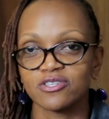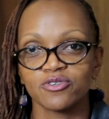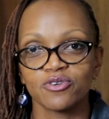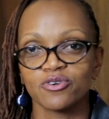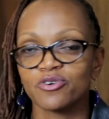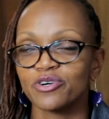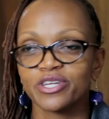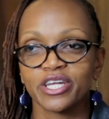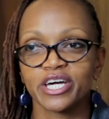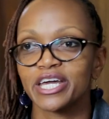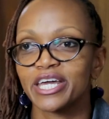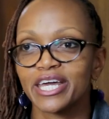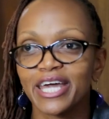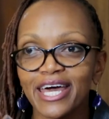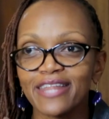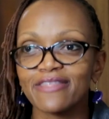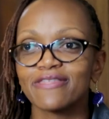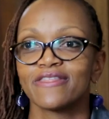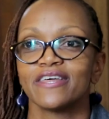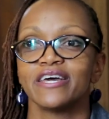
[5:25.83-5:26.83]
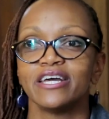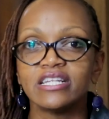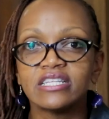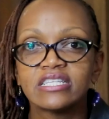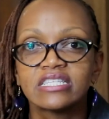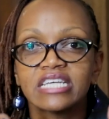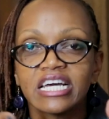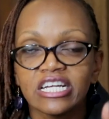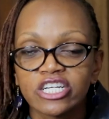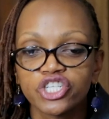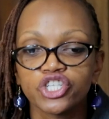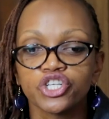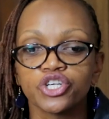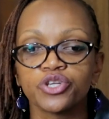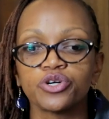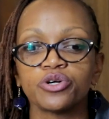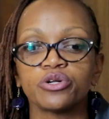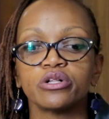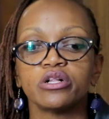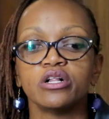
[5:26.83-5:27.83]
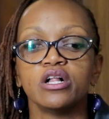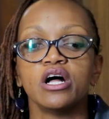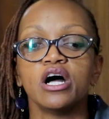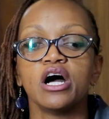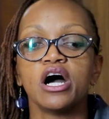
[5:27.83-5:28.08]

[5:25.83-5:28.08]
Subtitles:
you're not going to get the intentional